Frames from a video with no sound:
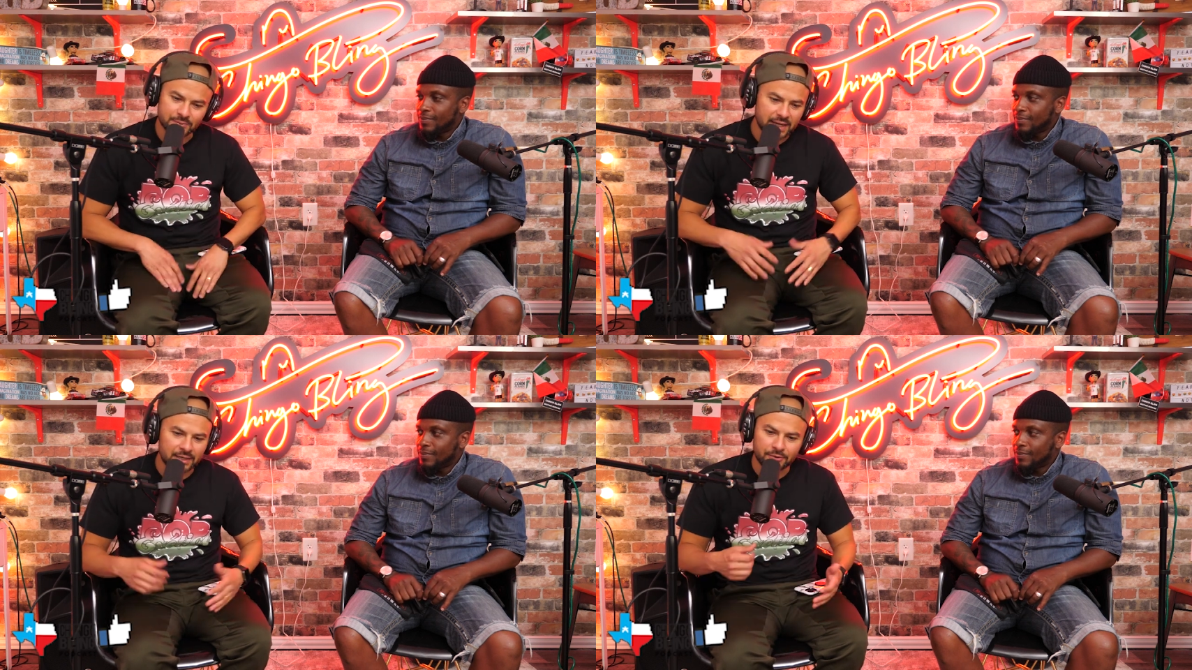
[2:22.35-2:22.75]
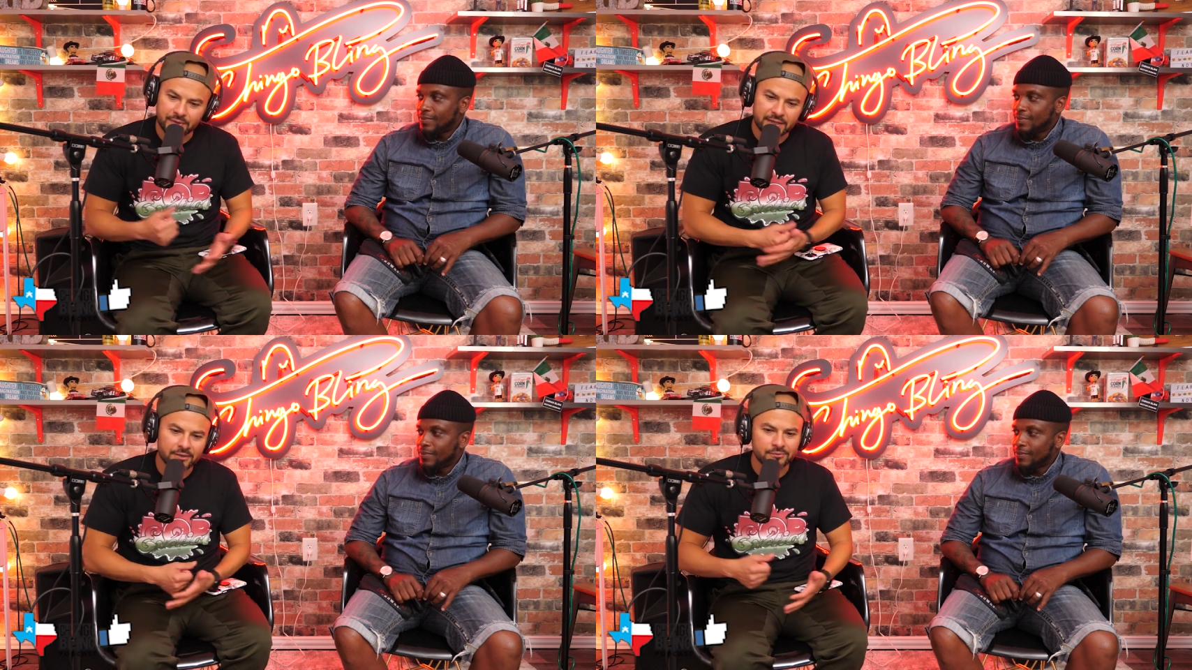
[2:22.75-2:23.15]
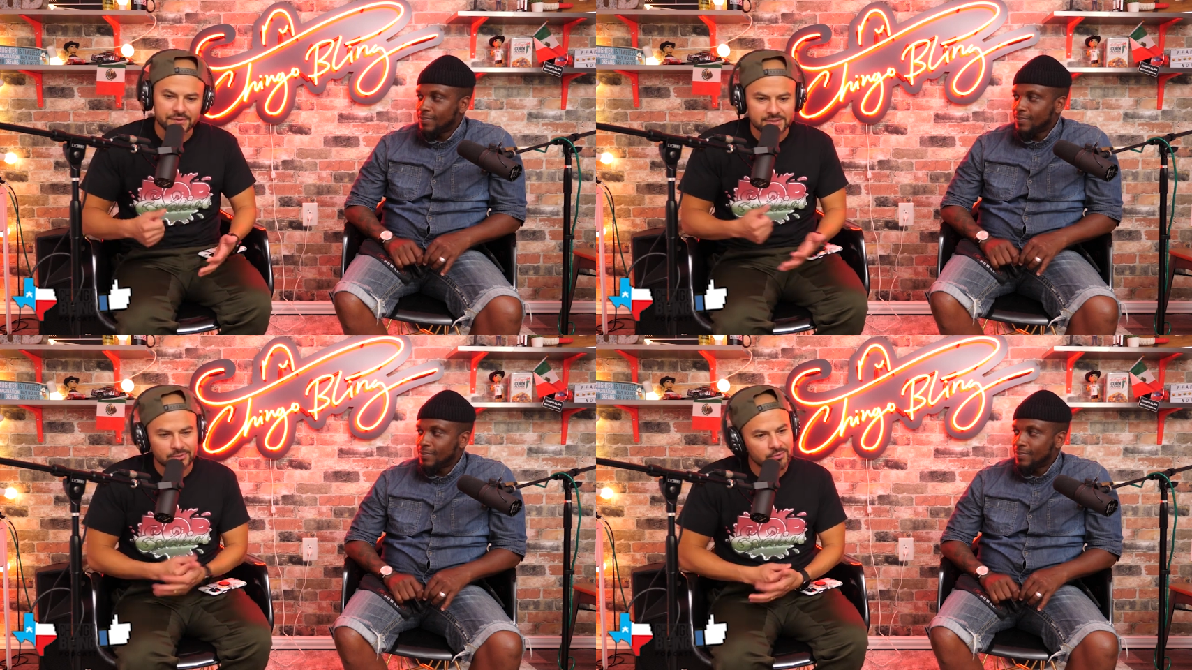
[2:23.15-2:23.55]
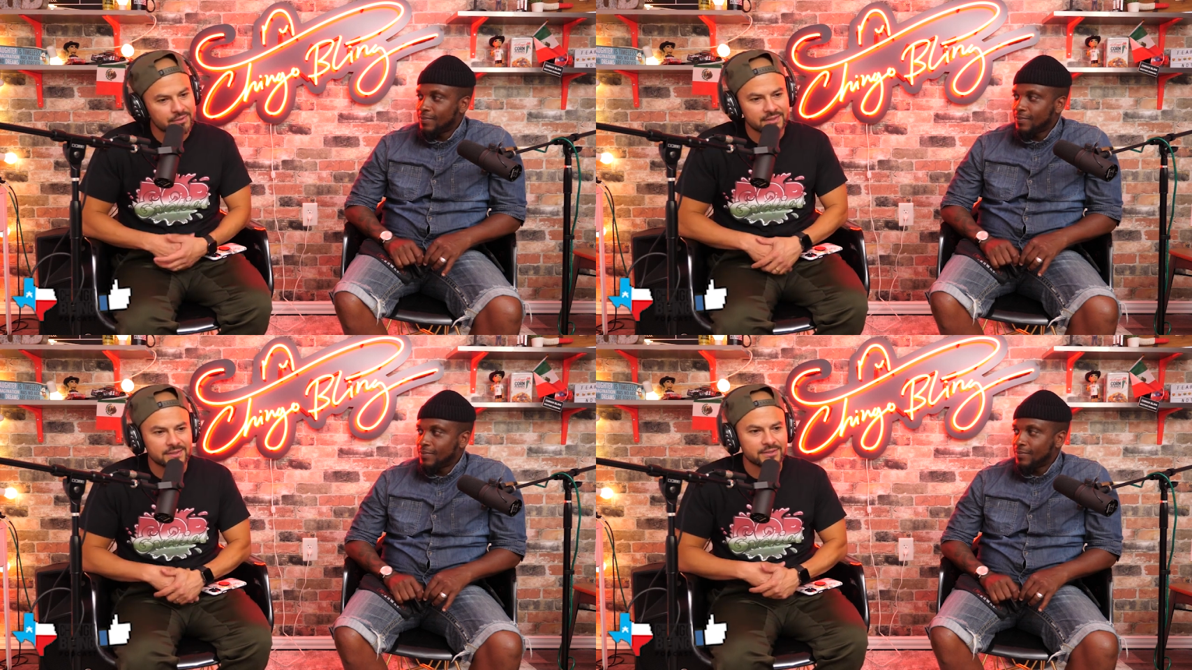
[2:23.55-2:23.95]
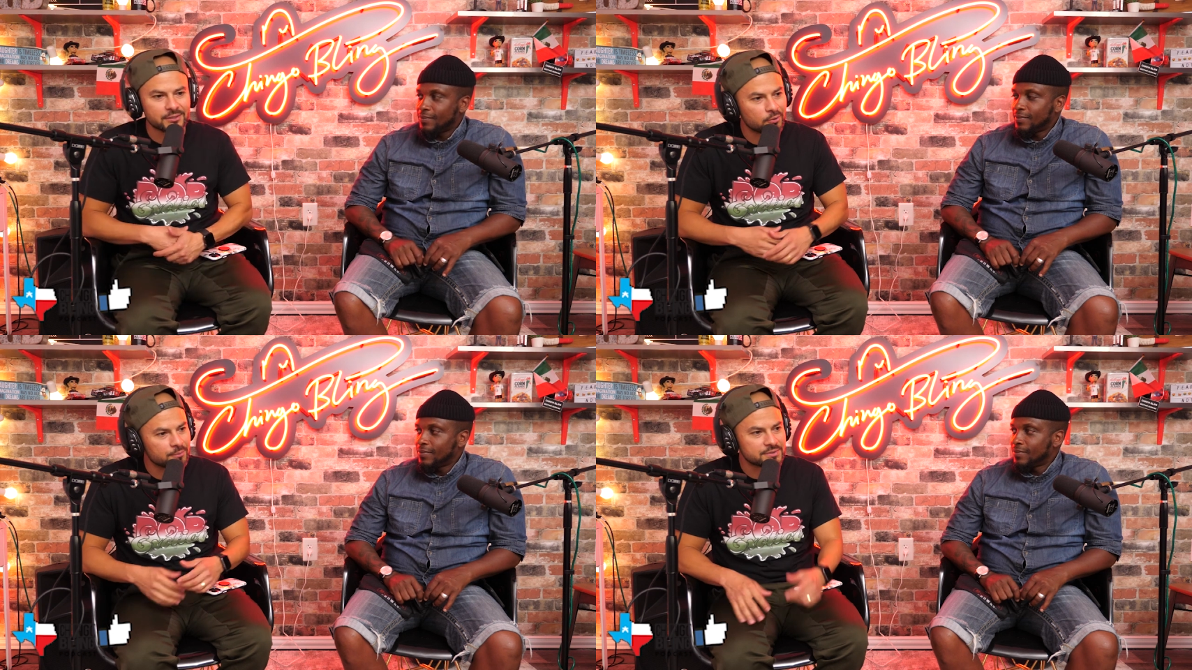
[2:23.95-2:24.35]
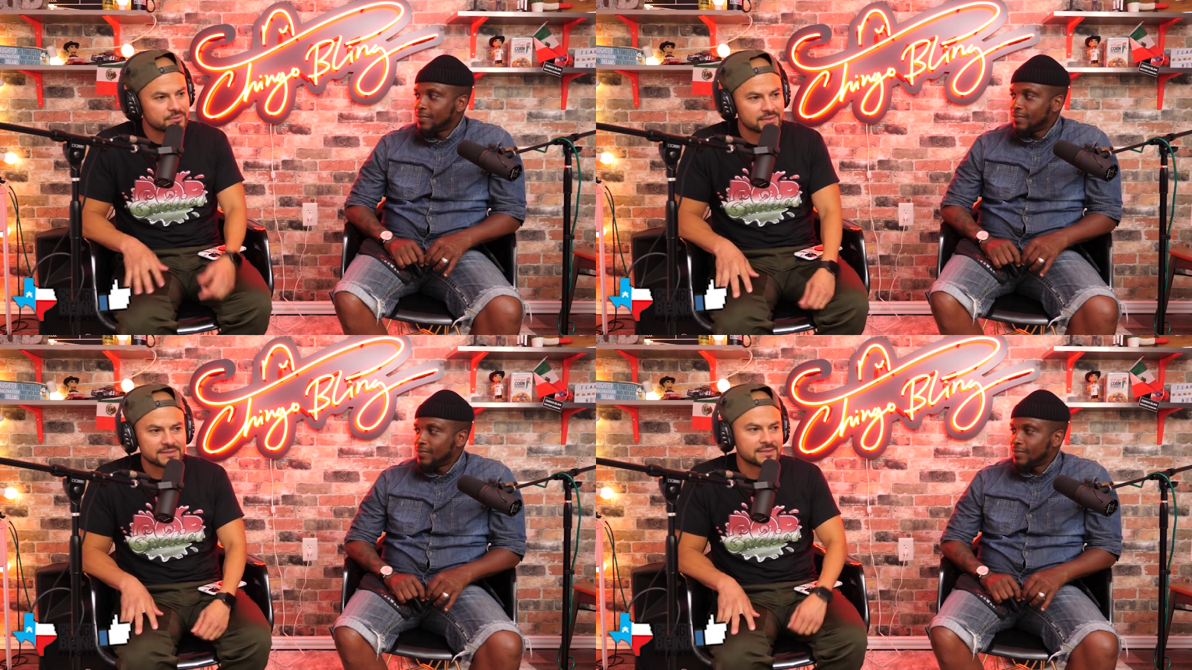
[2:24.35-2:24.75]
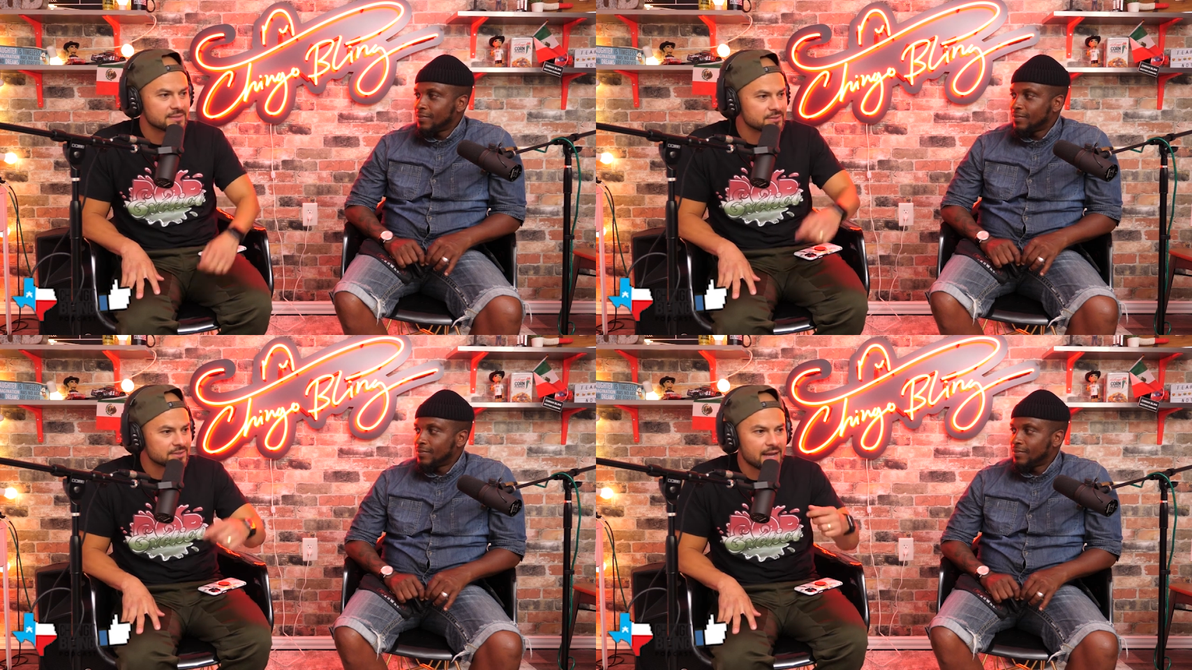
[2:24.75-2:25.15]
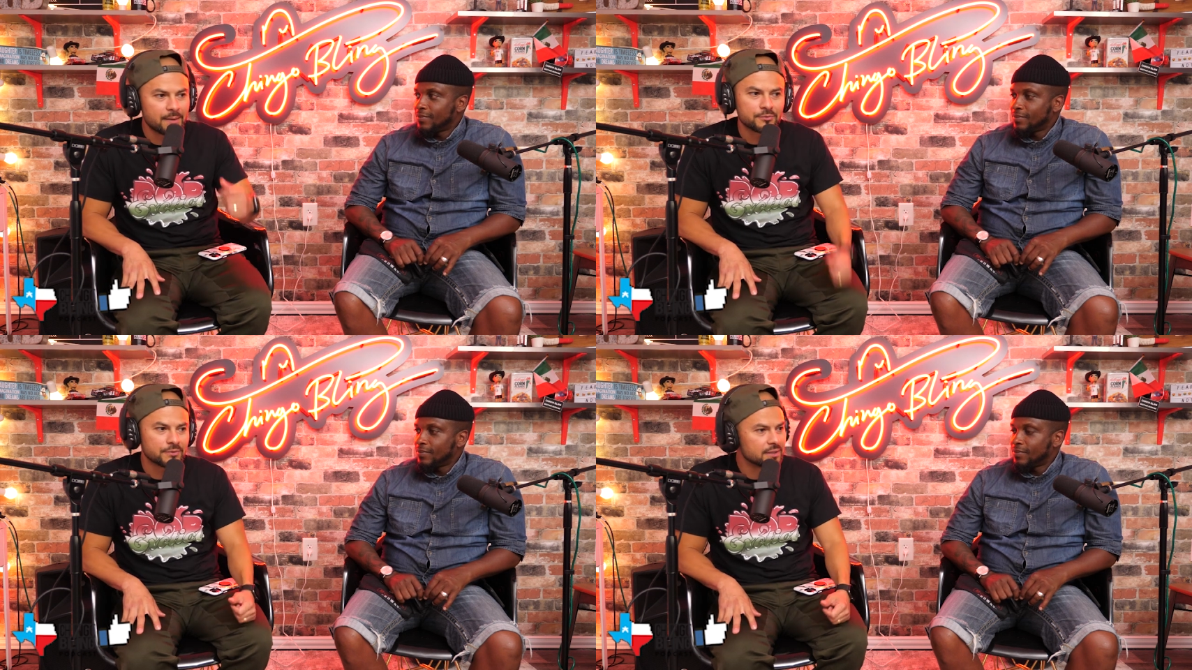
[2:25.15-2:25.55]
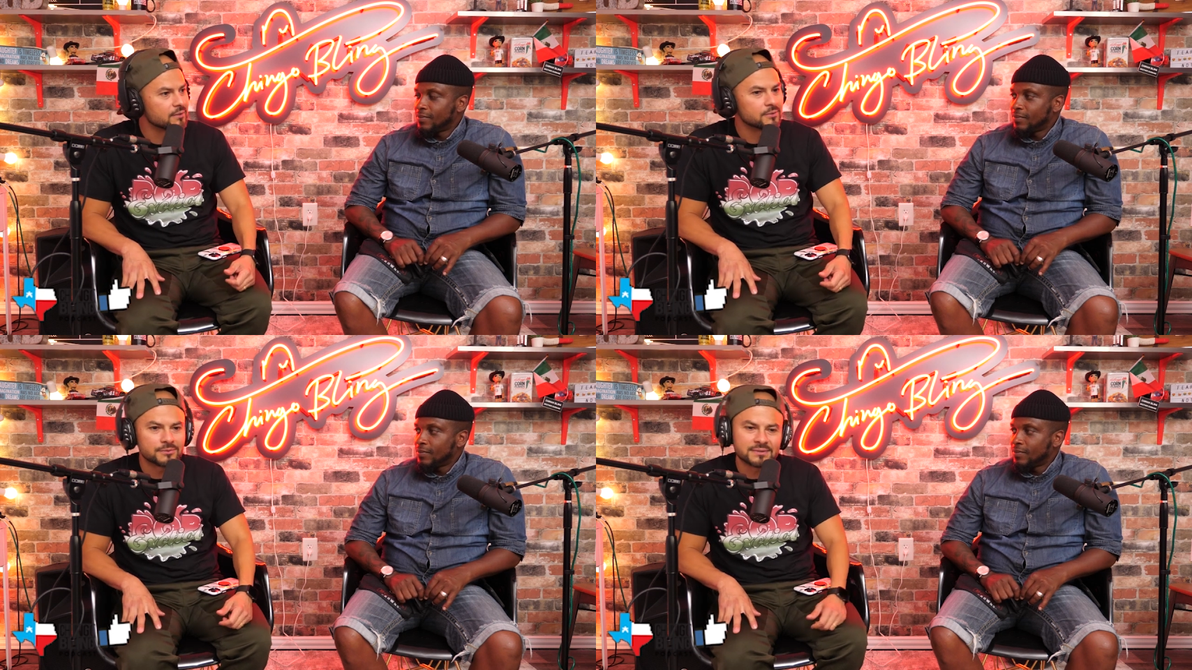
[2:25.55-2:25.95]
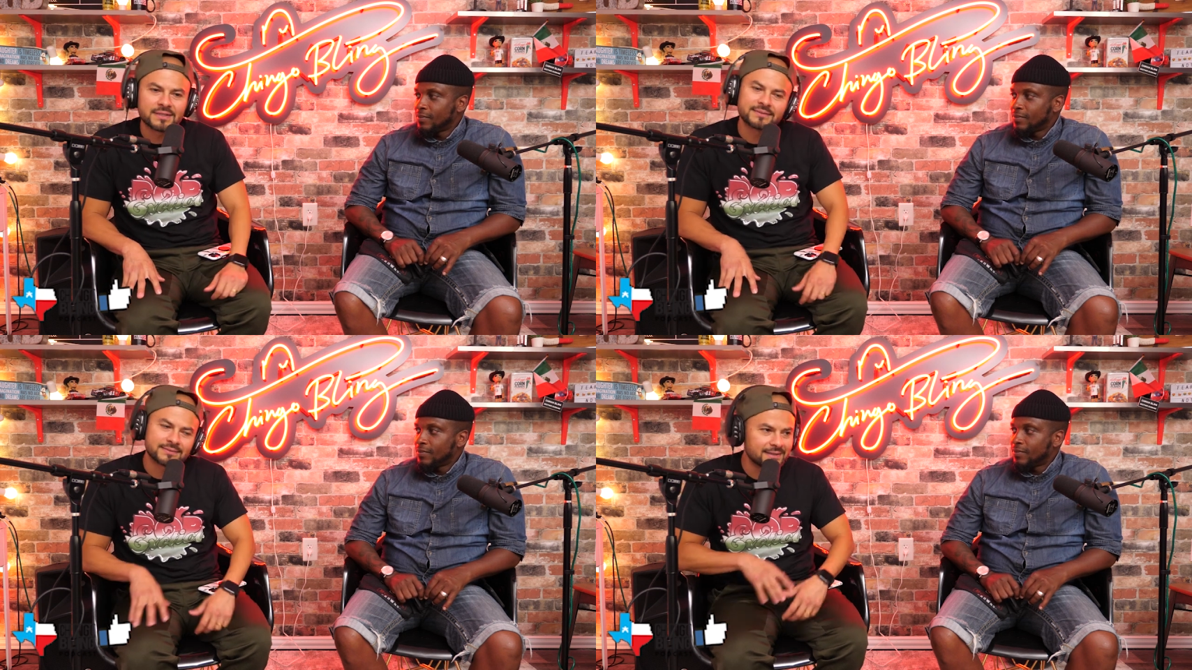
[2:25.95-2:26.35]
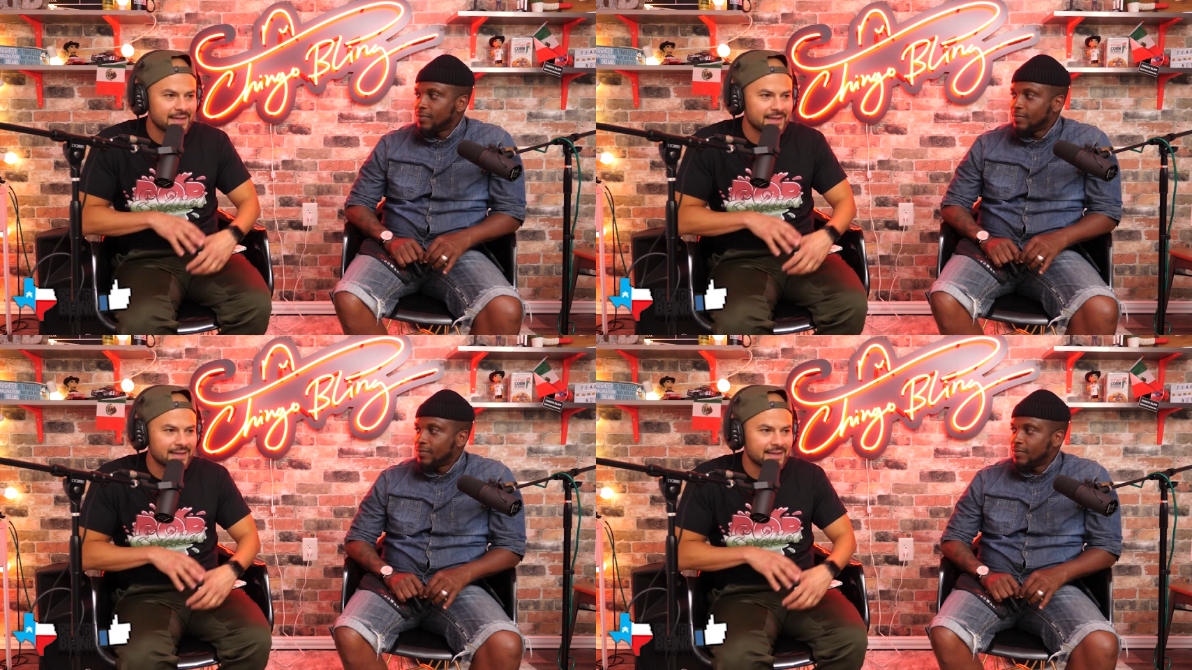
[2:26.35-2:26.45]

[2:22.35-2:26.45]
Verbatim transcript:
Speaker 1: We got Laredo, Victoria, your Corpus Christi, your Amarillos, like